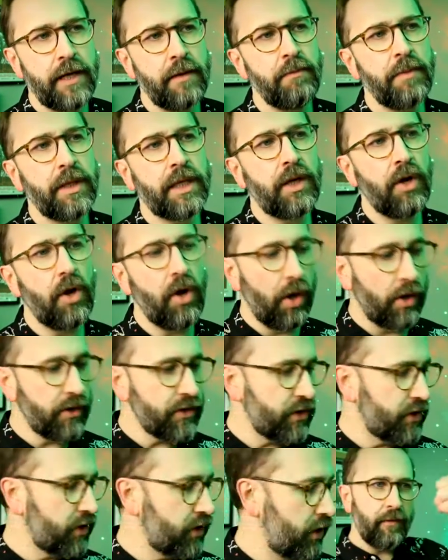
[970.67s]

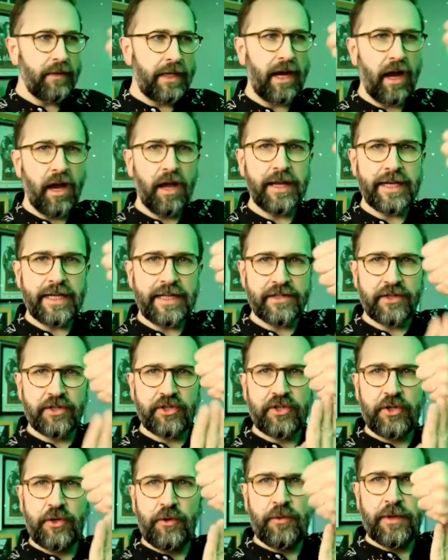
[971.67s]
because the eyes are
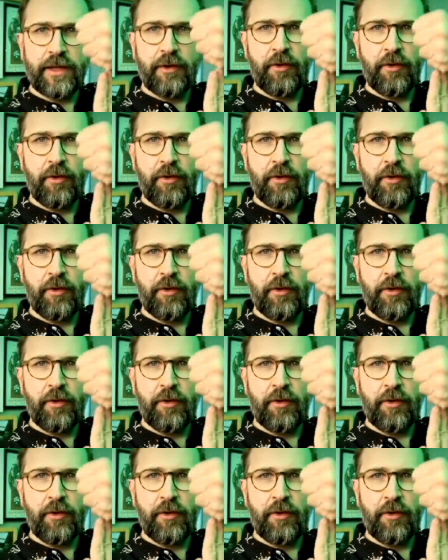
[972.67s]
they're